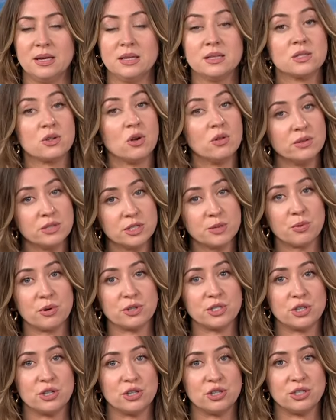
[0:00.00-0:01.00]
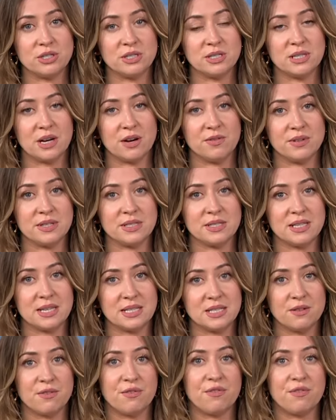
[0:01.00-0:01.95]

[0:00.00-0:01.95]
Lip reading: Scotland's Prosecution Service is